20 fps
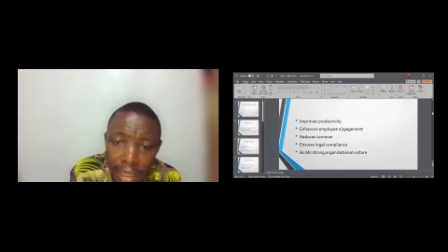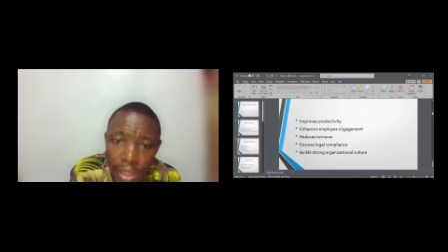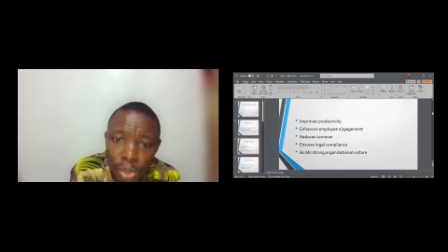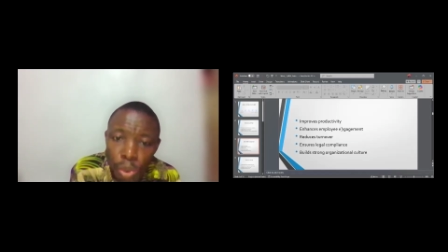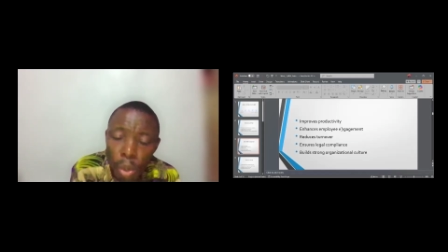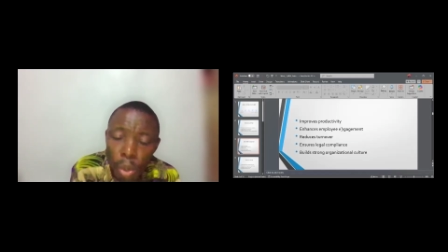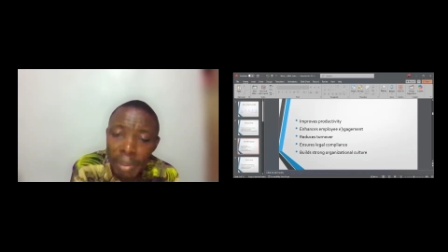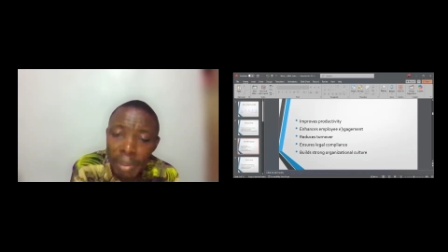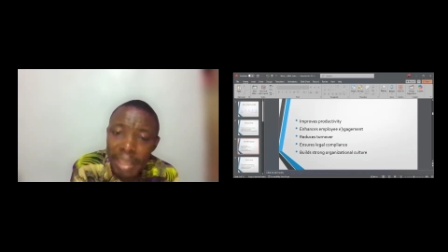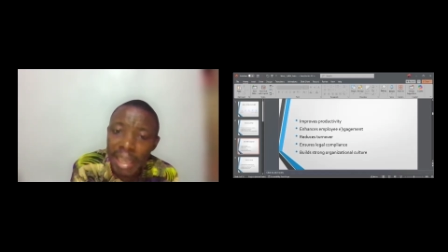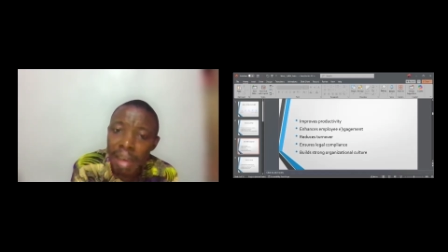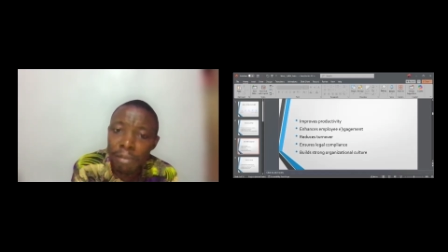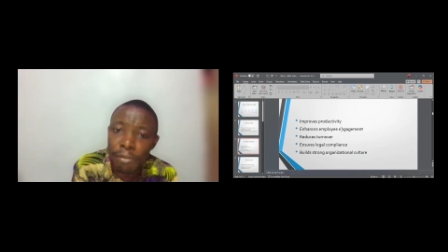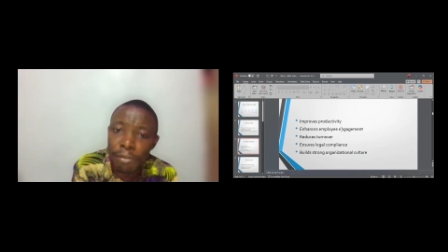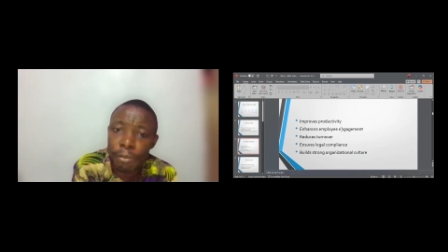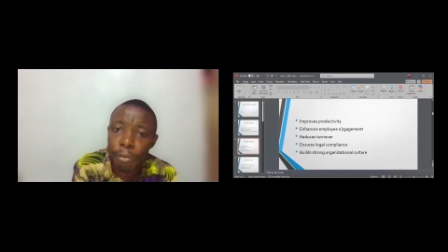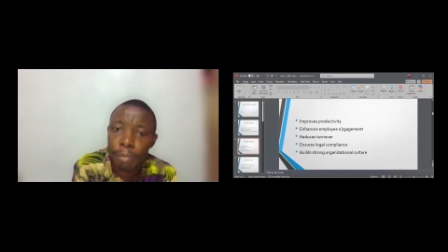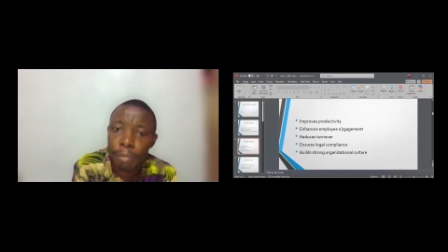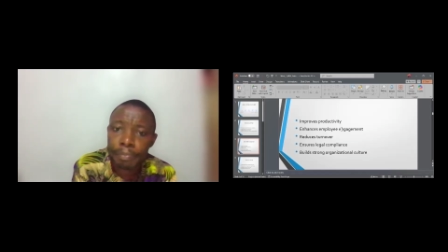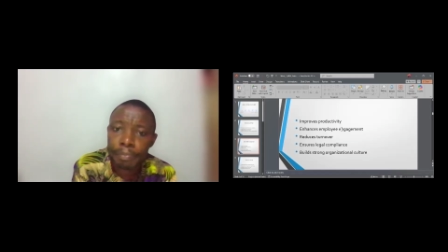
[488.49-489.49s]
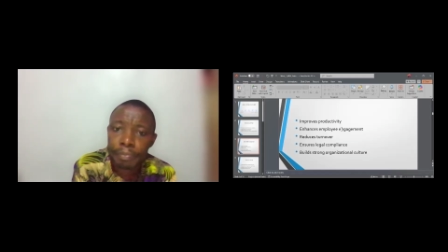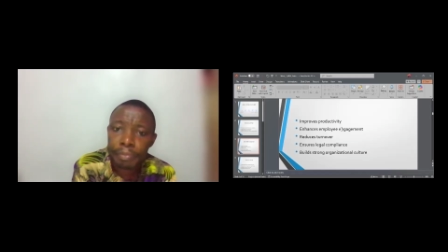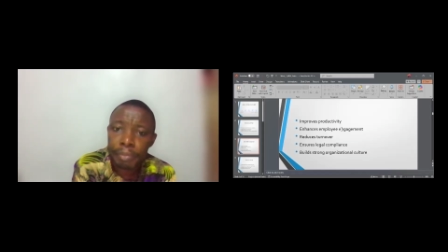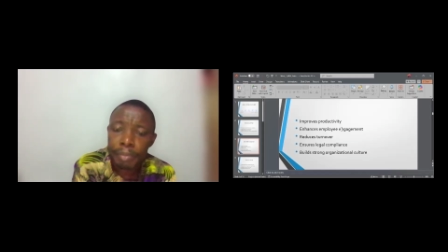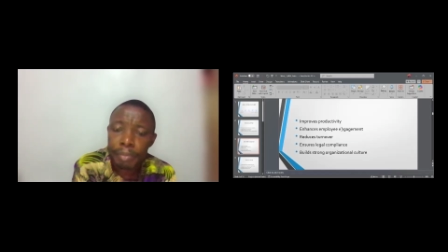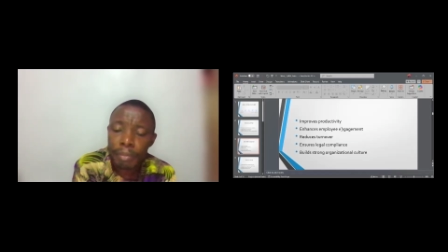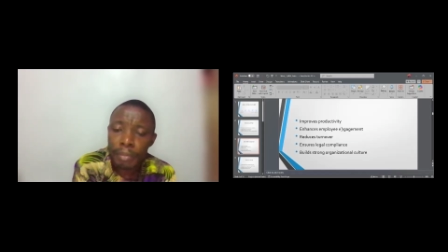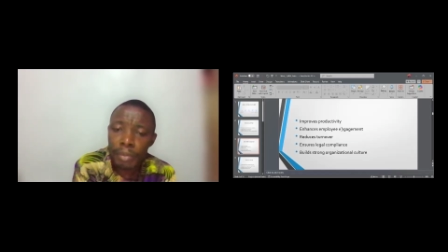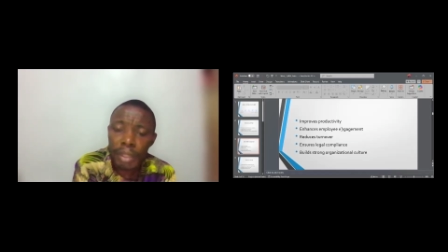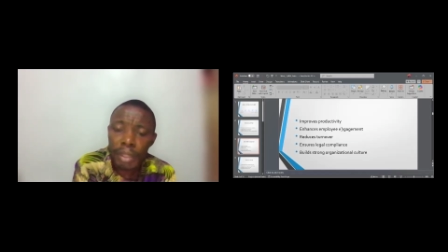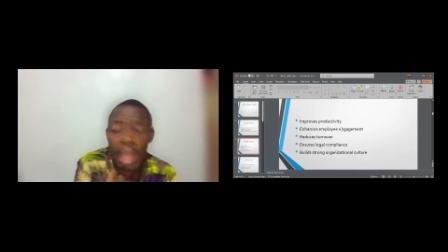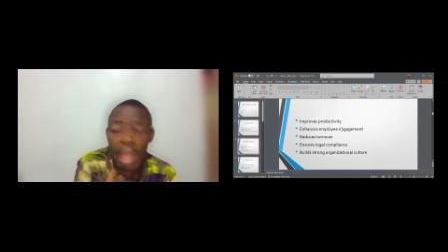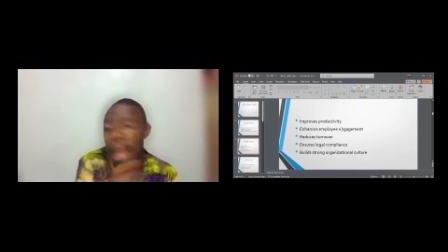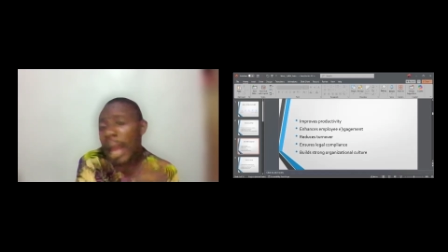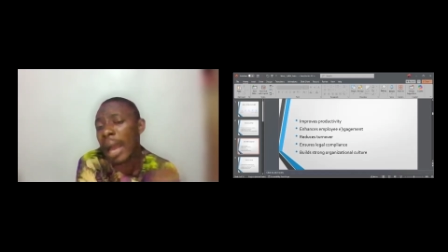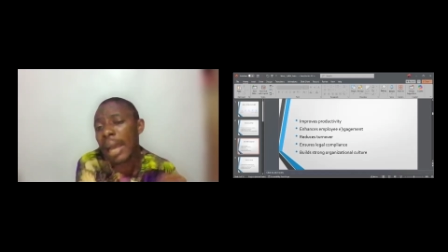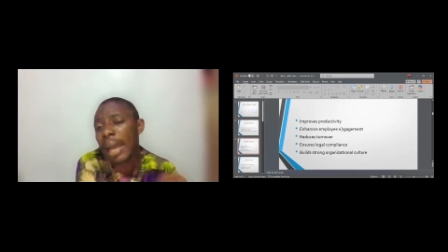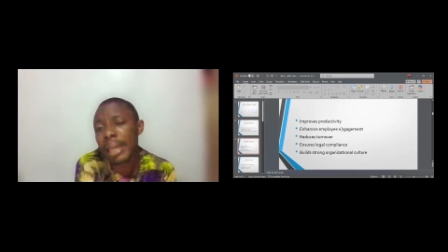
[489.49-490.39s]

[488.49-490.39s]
So be careful. I